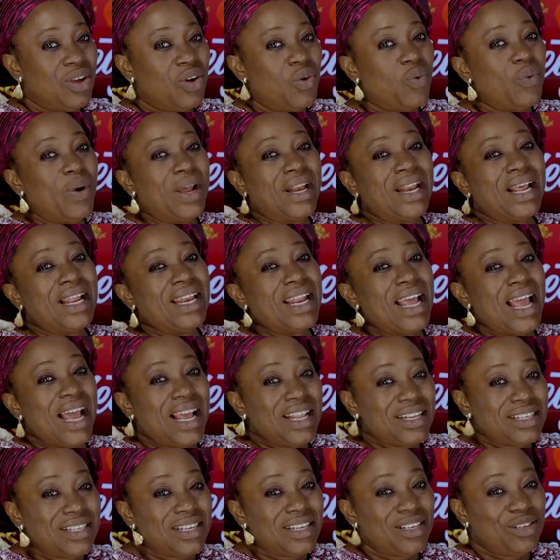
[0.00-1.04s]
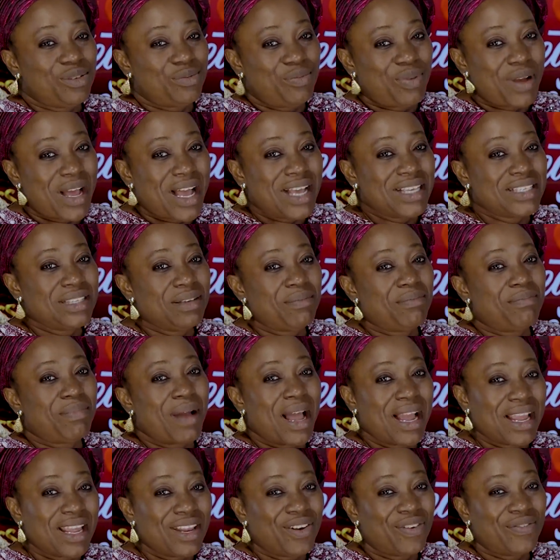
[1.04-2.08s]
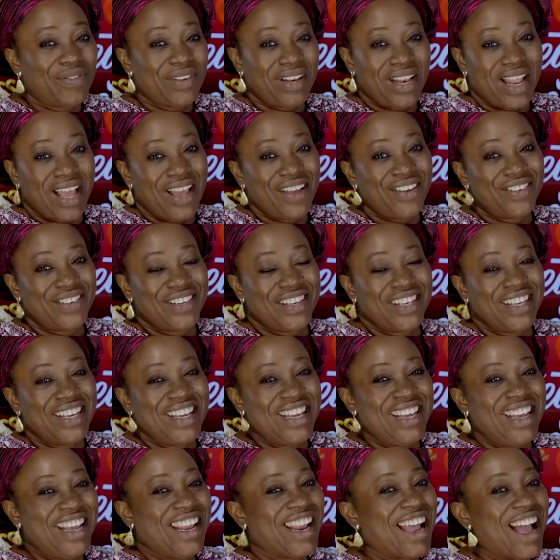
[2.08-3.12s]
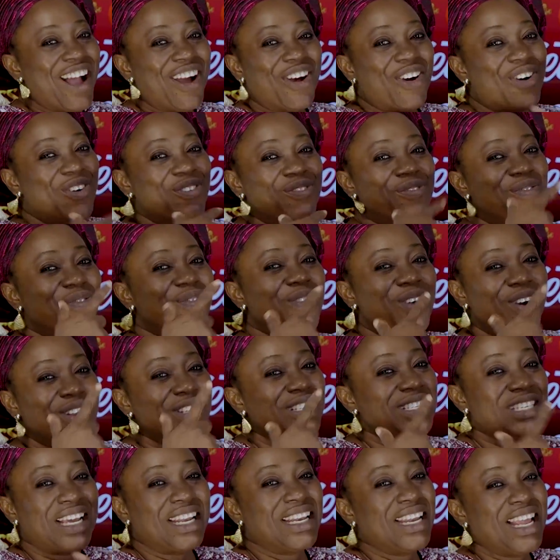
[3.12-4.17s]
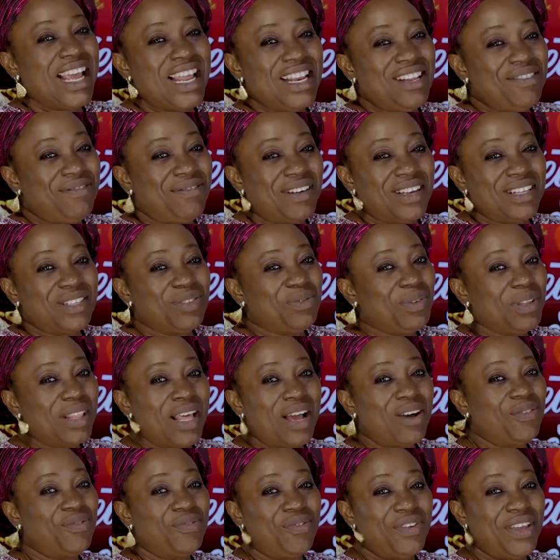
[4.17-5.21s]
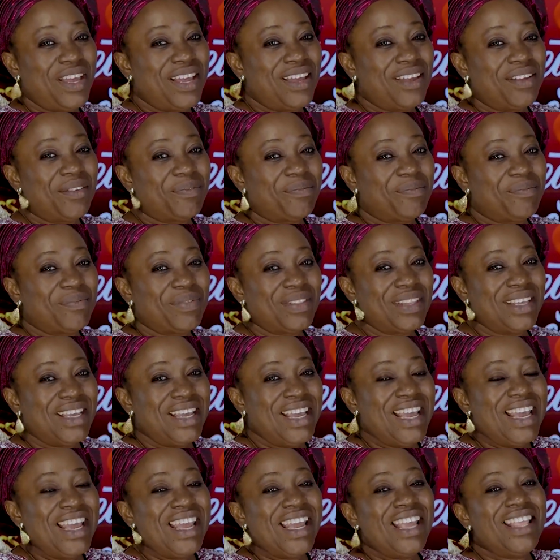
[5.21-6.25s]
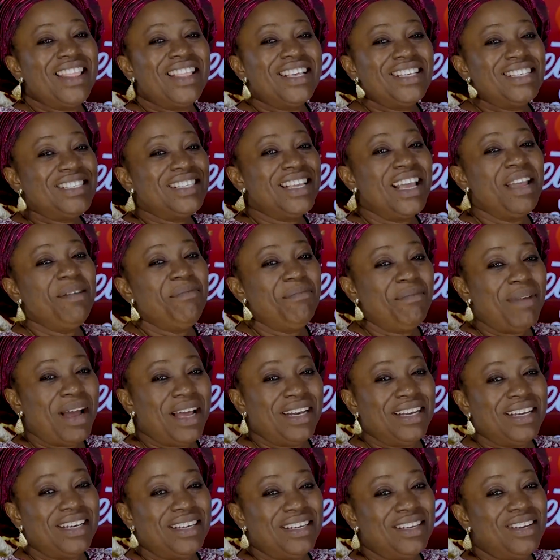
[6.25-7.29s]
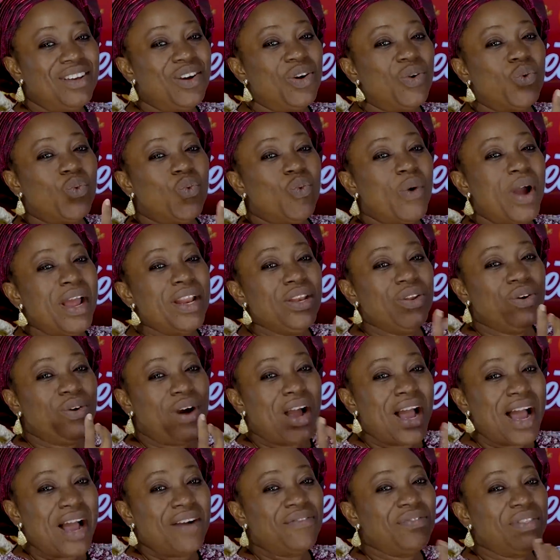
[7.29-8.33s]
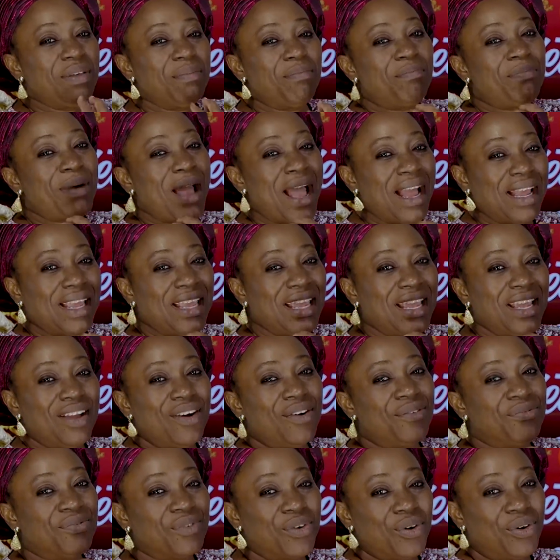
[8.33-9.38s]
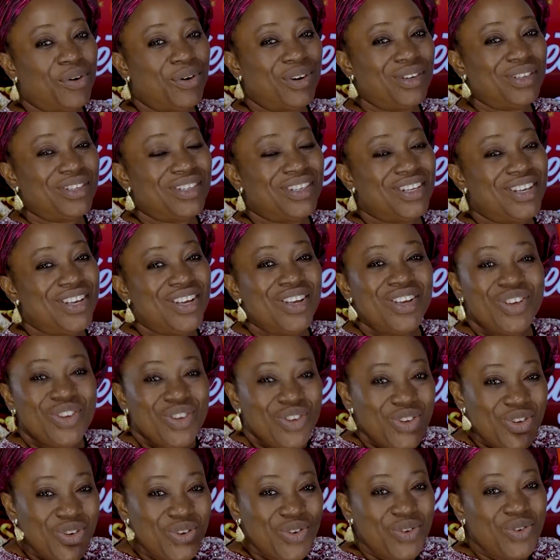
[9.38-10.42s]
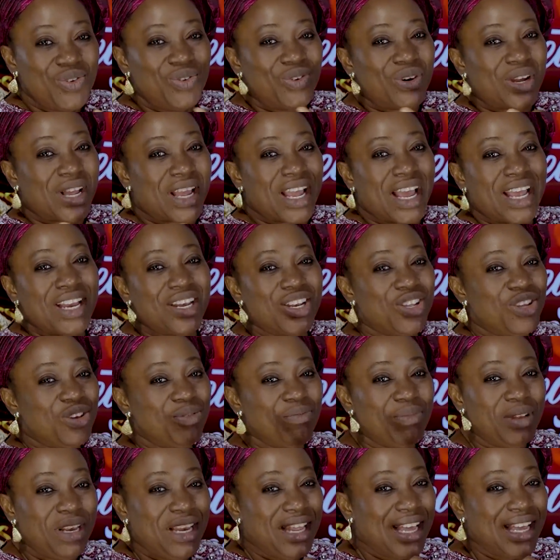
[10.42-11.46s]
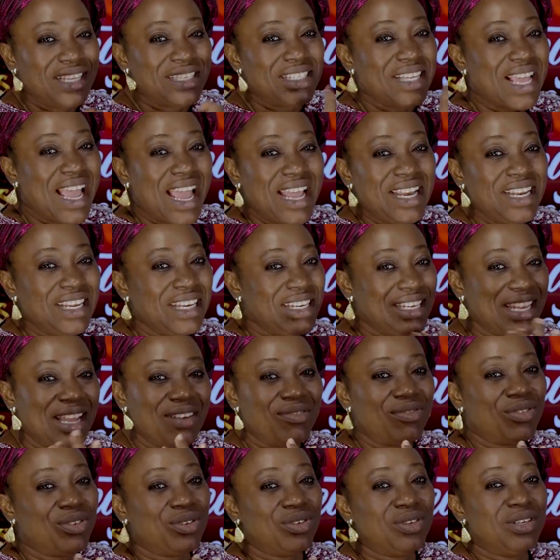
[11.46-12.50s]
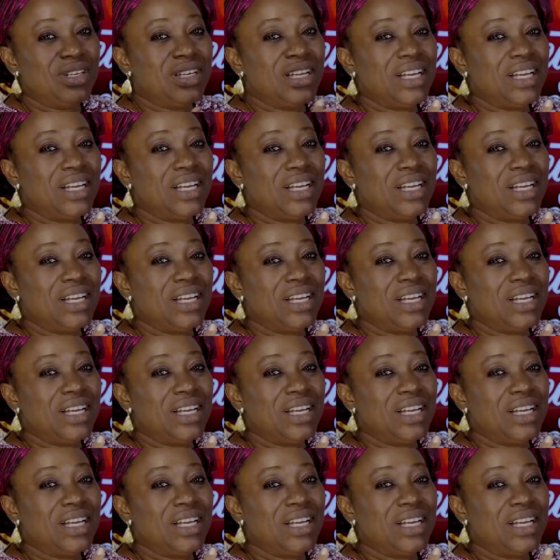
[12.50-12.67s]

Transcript: When an antelope has the backing of a lion, it can confront an elephant without fear. In the same manner, when you have the backing of God, you can humiliate any devil